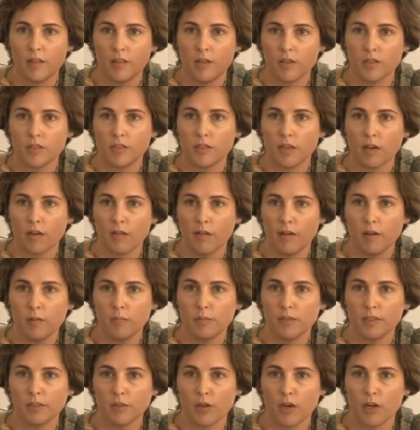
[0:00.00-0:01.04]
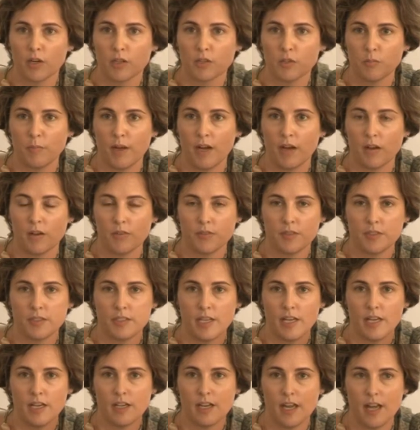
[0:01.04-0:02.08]
there's an incredibly large amount of
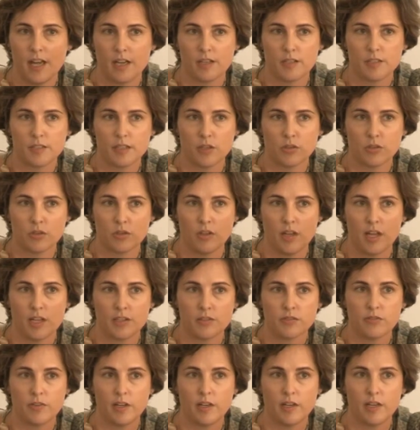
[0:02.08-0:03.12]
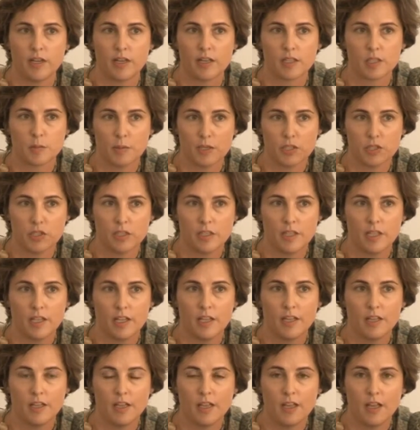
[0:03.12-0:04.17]
state and centralized funding,
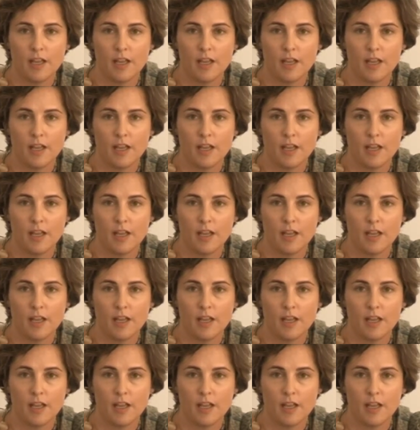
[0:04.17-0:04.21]
especially,